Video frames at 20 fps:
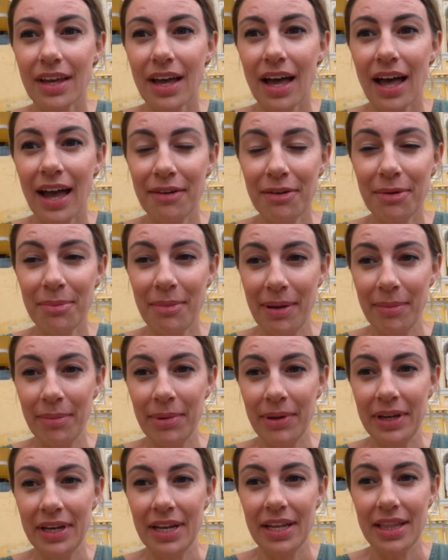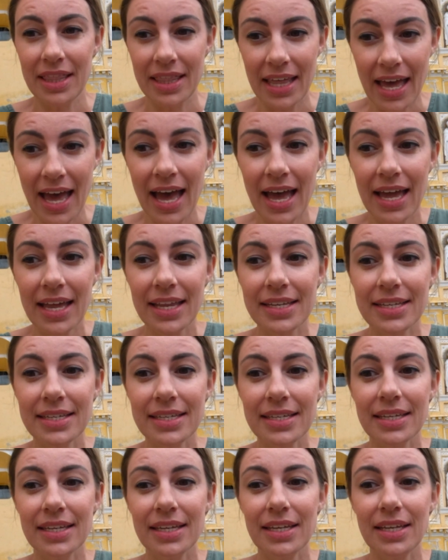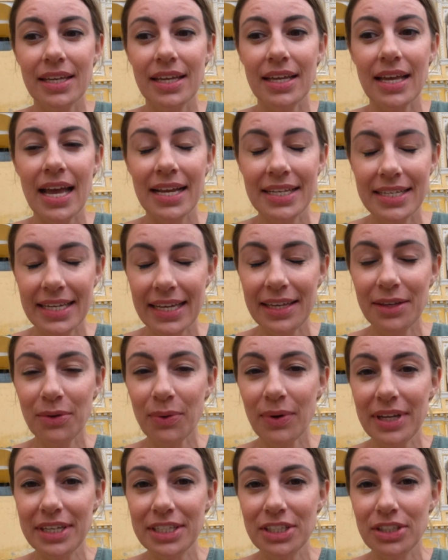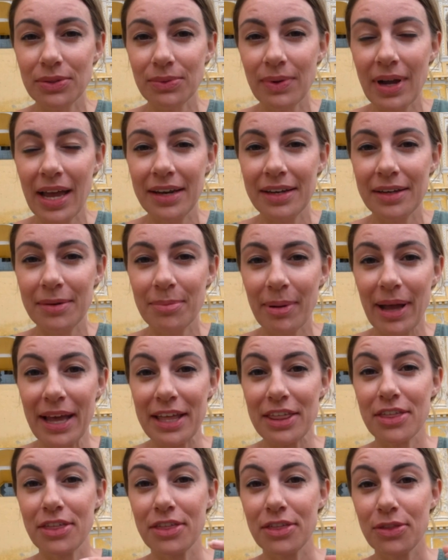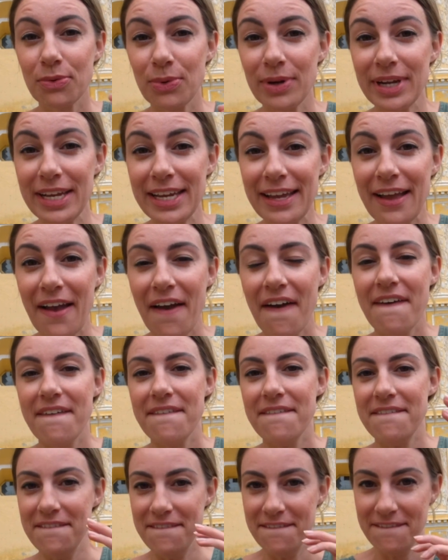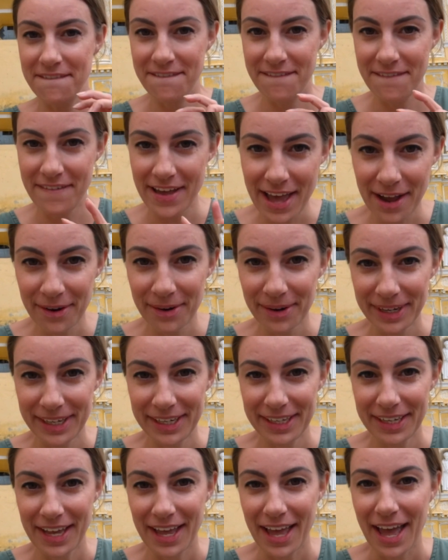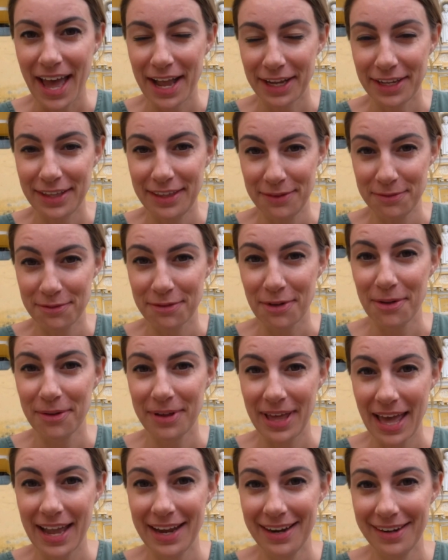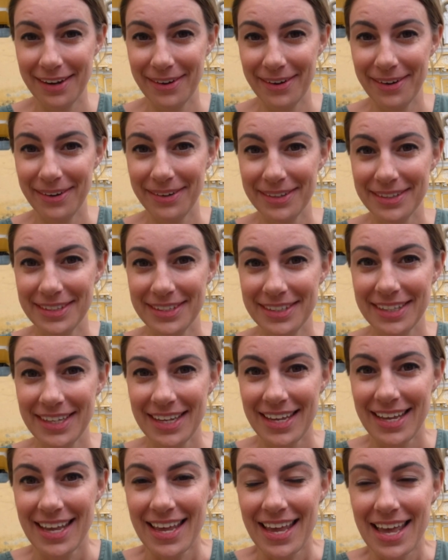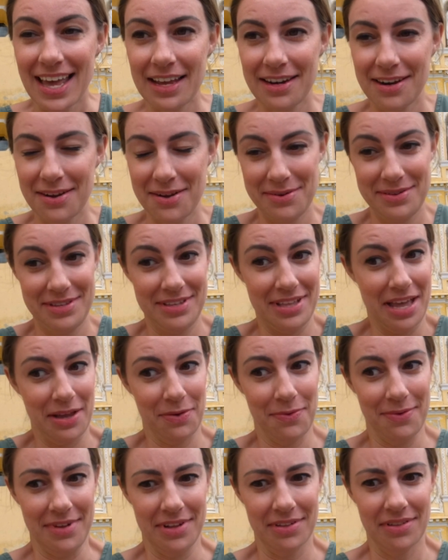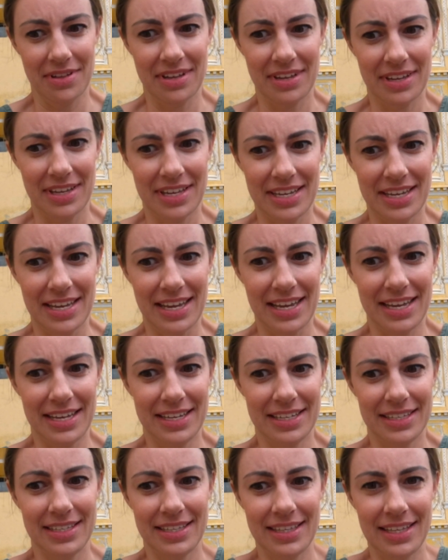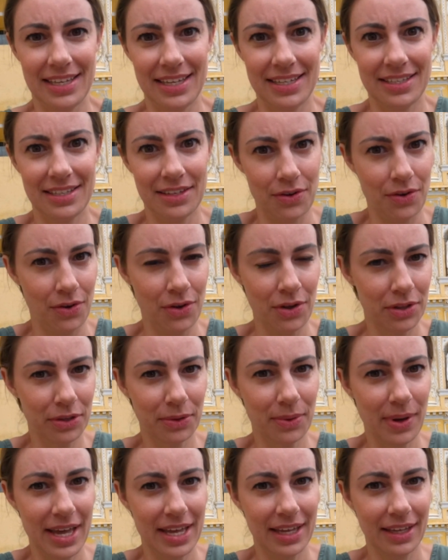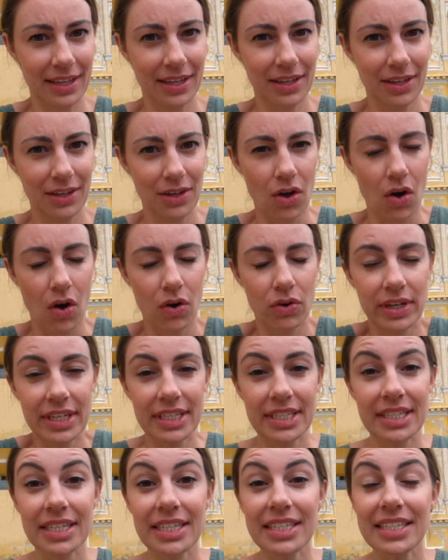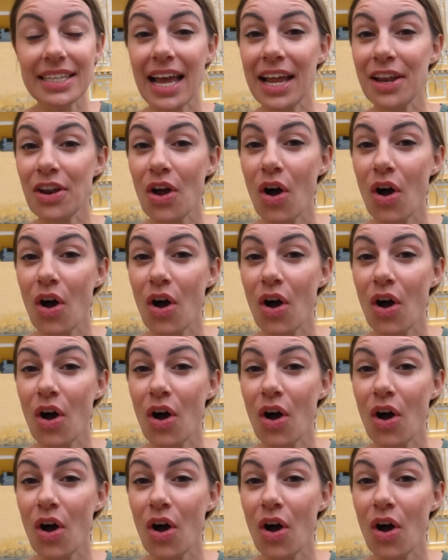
I remembered that Antigua is surrounded by 3 very active volcanoes. And I was like, well, is this an earthquake or is this an